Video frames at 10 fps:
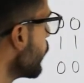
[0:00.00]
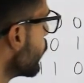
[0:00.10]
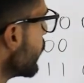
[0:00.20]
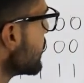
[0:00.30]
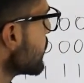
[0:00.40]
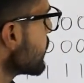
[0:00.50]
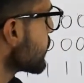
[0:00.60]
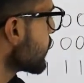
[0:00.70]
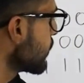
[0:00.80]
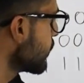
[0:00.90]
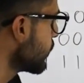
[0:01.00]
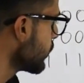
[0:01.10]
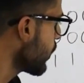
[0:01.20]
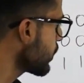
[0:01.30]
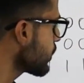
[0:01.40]
which is
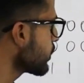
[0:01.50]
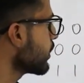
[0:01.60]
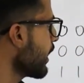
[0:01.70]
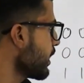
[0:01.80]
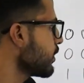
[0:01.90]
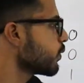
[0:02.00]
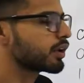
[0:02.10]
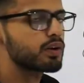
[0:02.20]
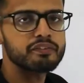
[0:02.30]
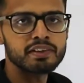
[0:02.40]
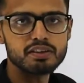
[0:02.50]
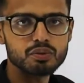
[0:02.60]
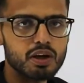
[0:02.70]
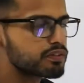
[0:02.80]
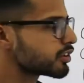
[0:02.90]
not any one of these
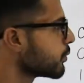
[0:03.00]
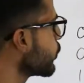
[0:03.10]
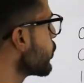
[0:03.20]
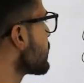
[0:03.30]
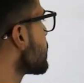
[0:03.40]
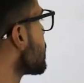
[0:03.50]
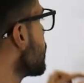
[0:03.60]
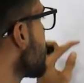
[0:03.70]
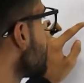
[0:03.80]
5. Suppose receiver